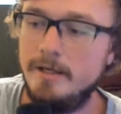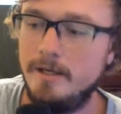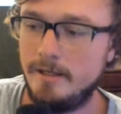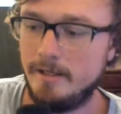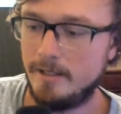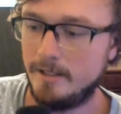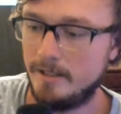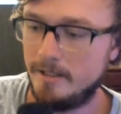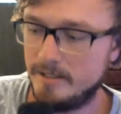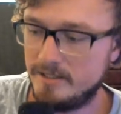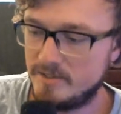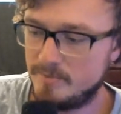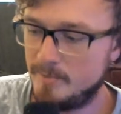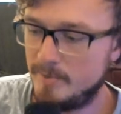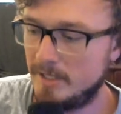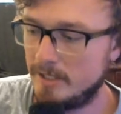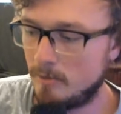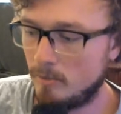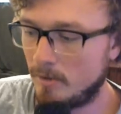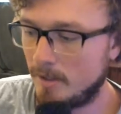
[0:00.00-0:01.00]
It's
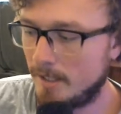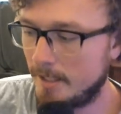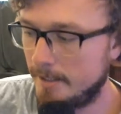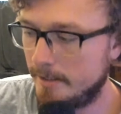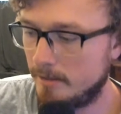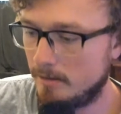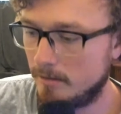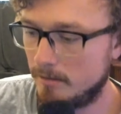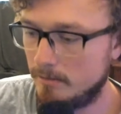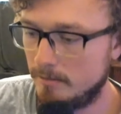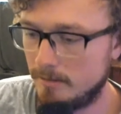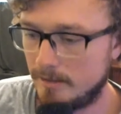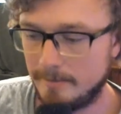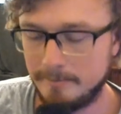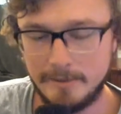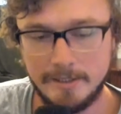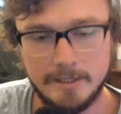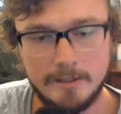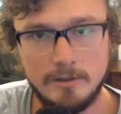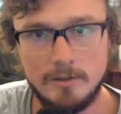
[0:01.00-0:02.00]
been a while. I'm
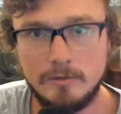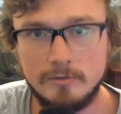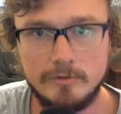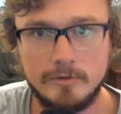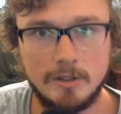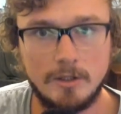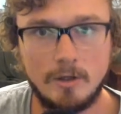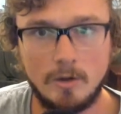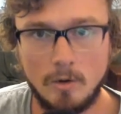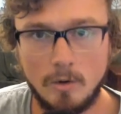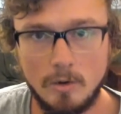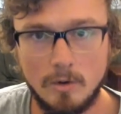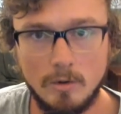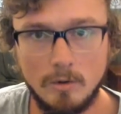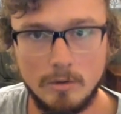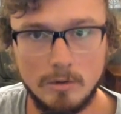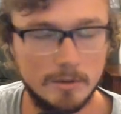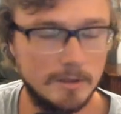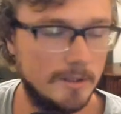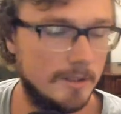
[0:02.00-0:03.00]
getting over a
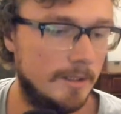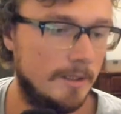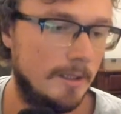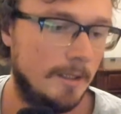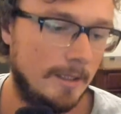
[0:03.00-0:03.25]
cold.